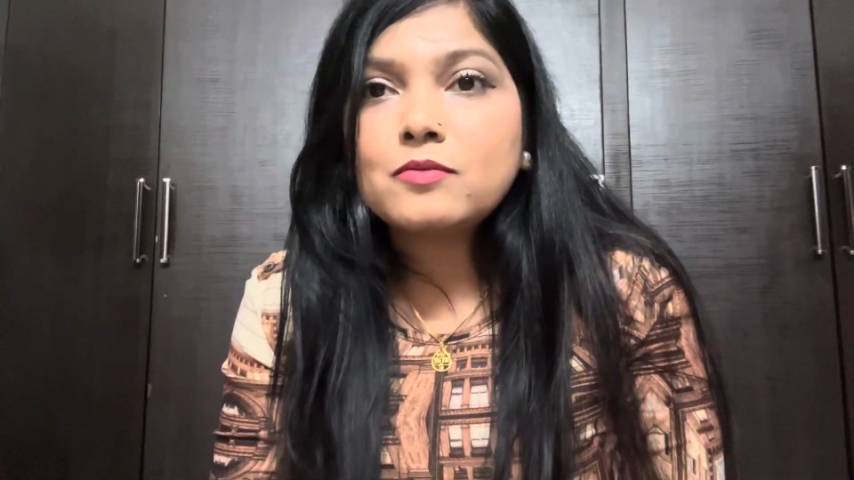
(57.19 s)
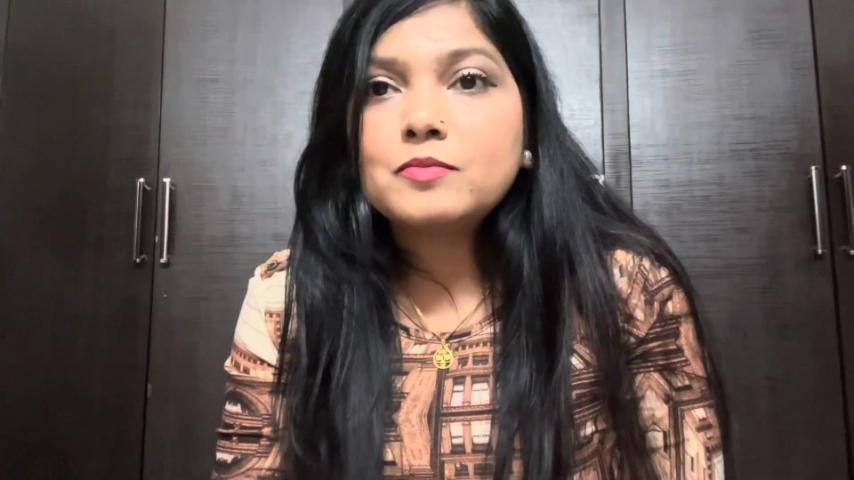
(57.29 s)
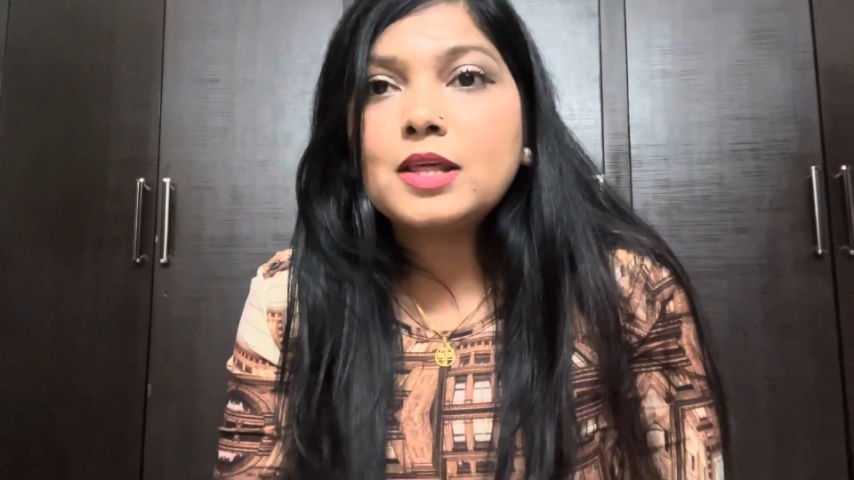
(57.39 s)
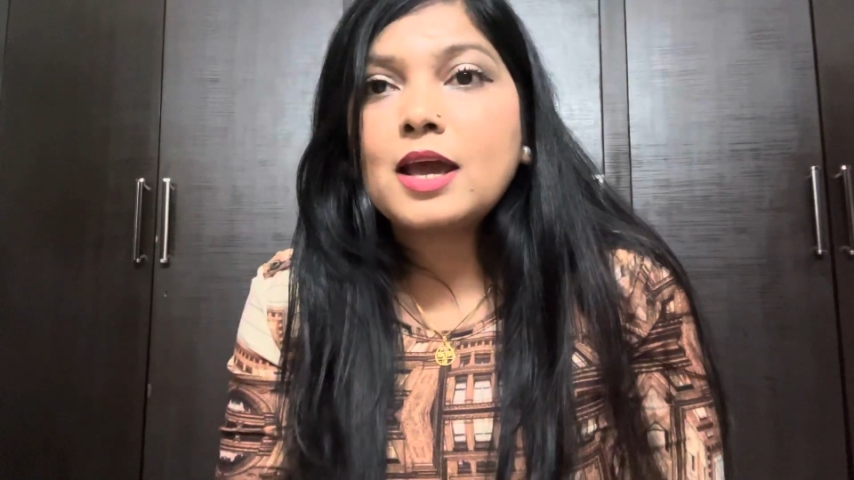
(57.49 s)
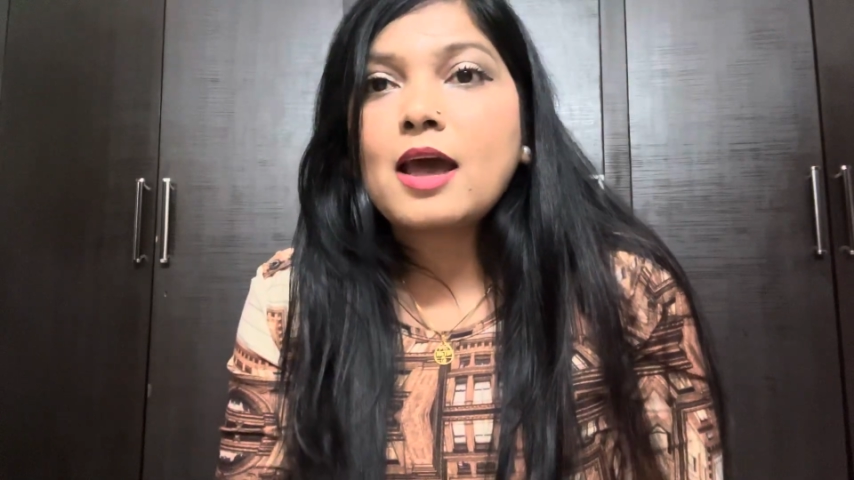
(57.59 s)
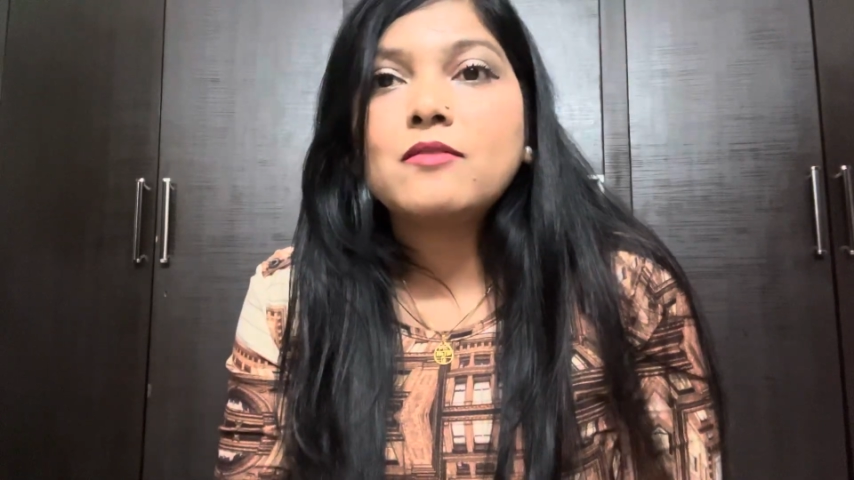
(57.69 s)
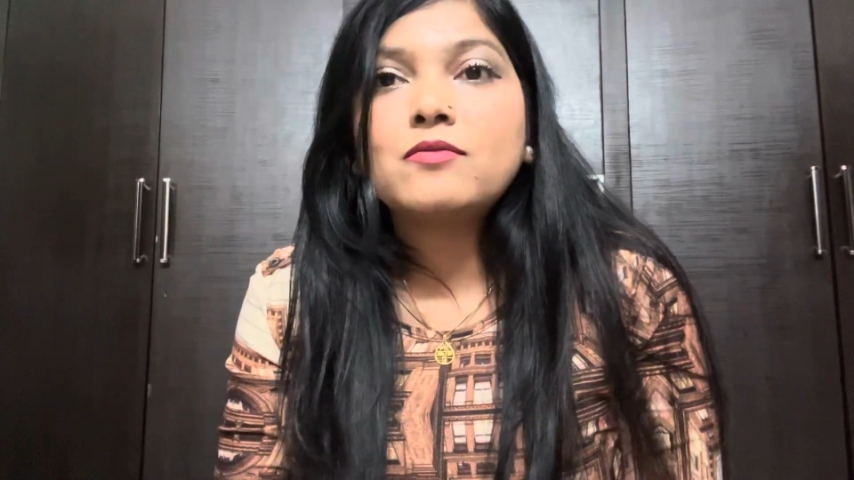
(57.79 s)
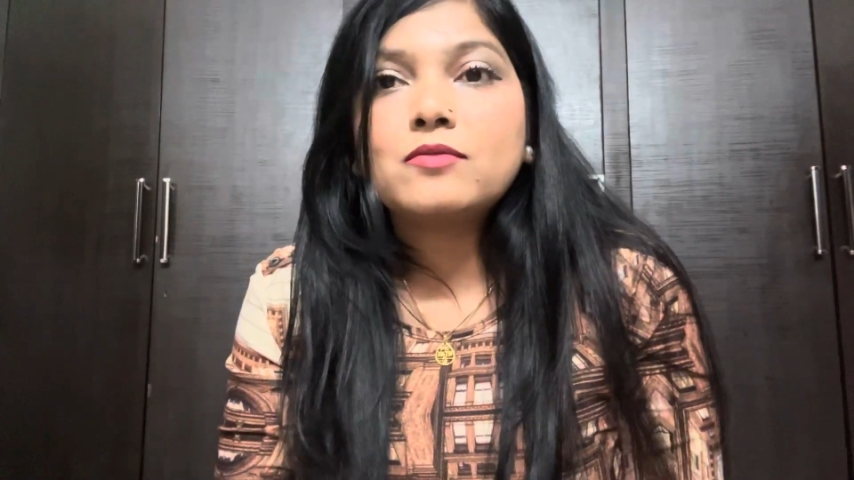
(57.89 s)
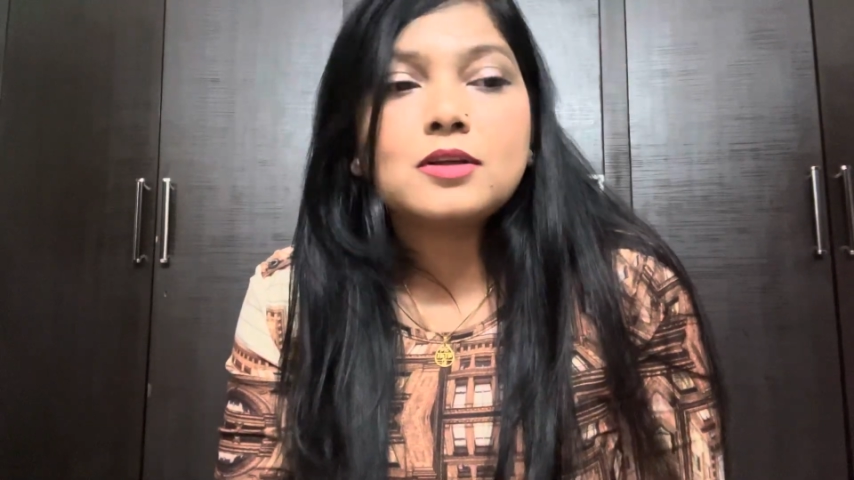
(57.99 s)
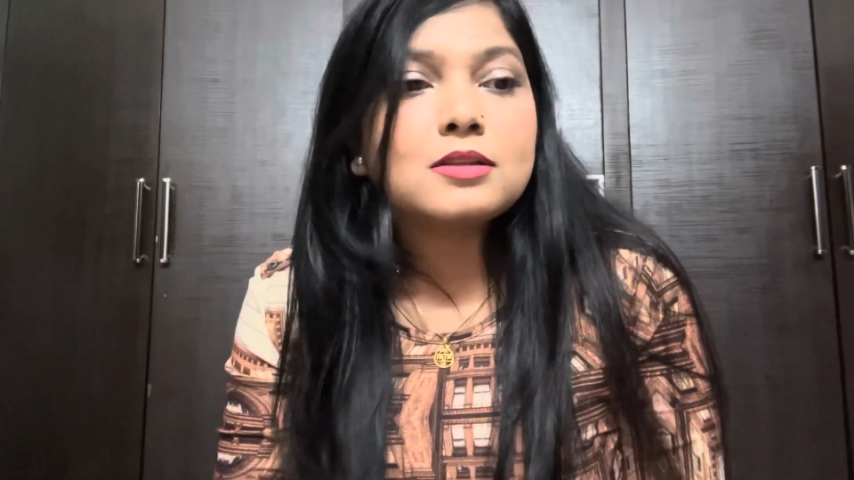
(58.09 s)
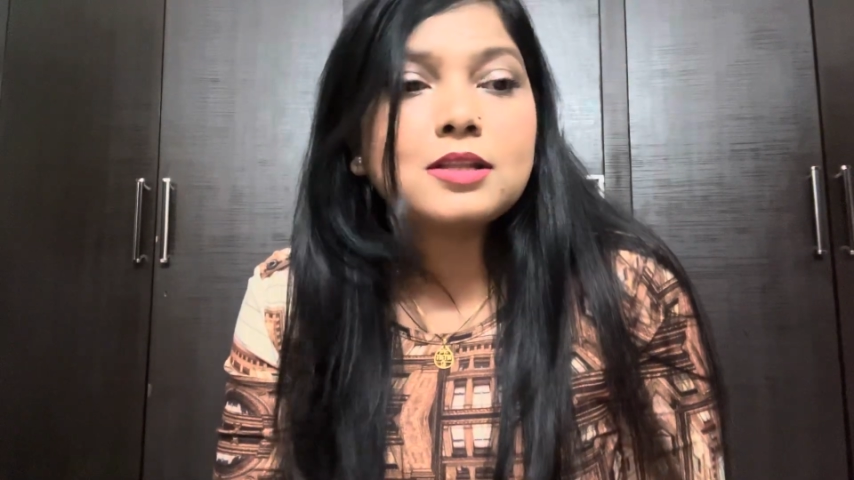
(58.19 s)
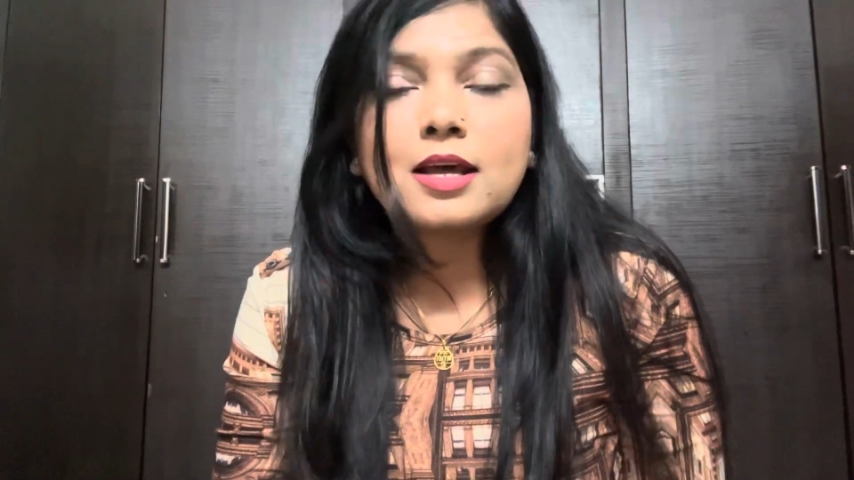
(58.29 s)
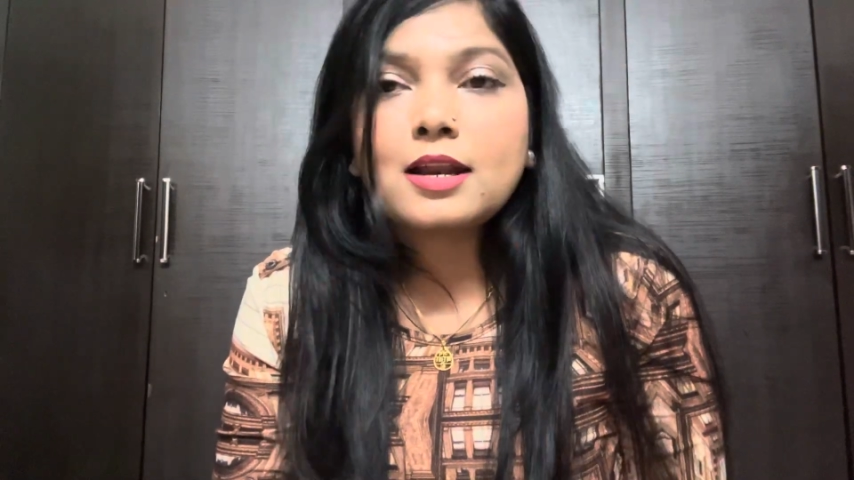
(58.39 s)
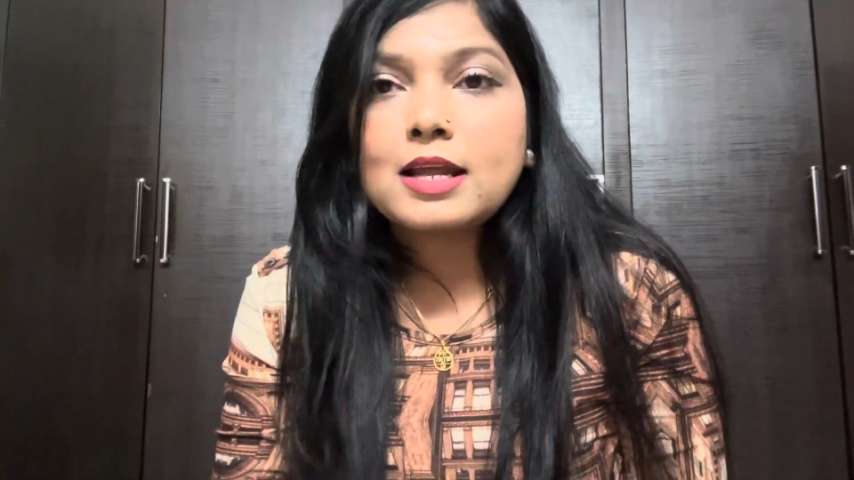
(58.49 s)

they have their